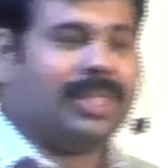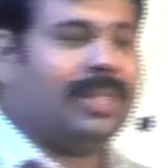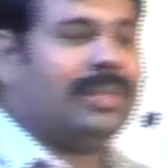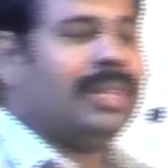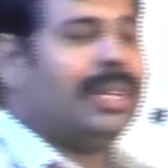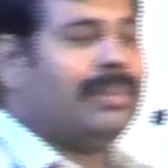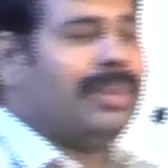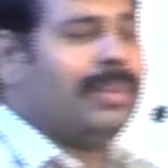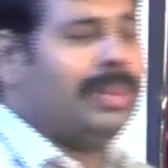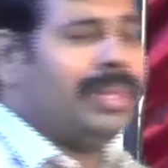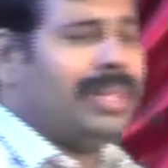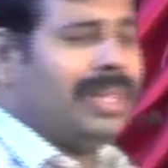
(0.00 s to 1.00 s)
Are you getting my
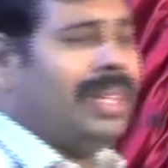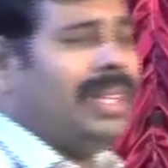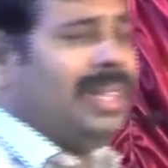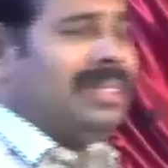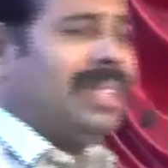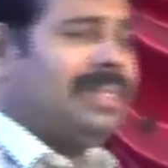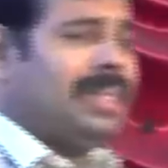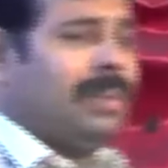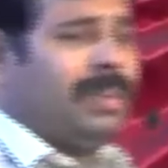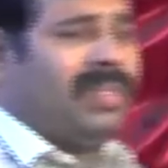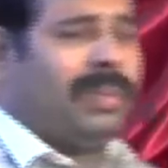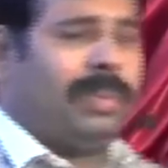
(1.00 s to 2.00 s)
point? And such type
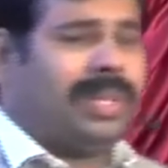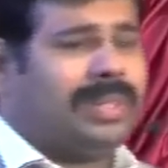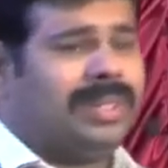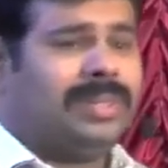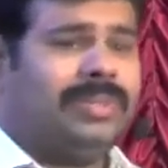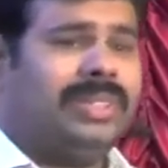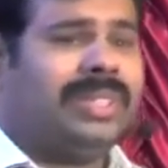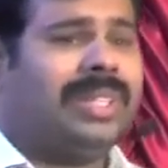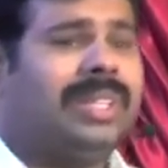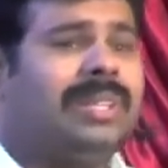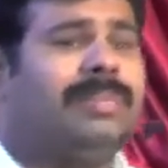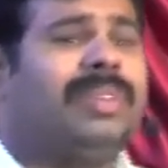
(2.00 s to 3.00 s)
of applications we
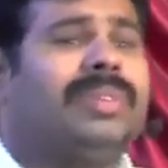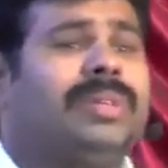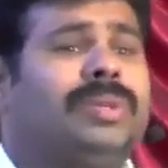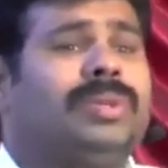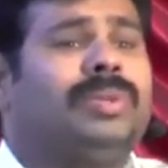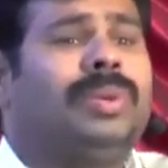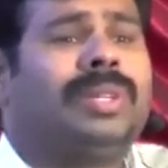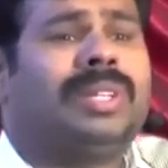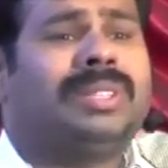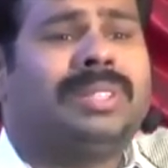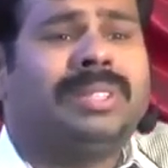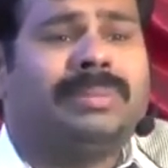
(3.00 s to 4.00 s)
generally prefer to do what
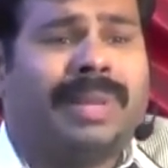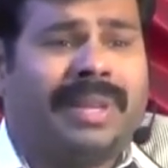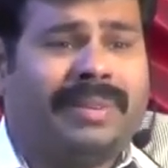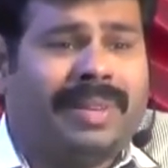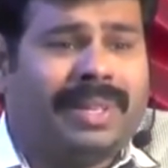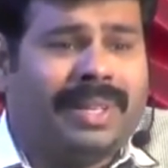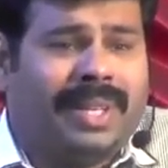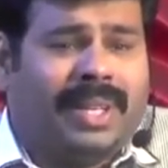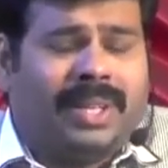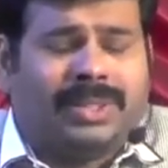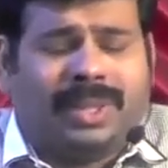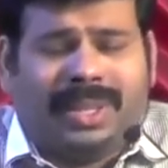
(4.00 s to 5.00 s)
testing? Manual.
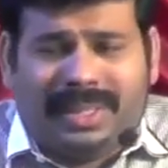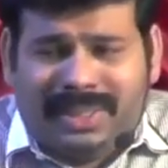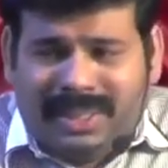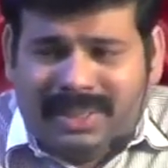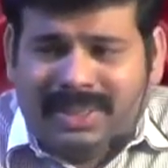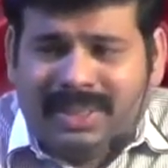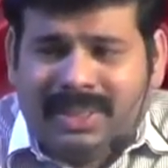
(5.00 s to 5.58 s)
So like that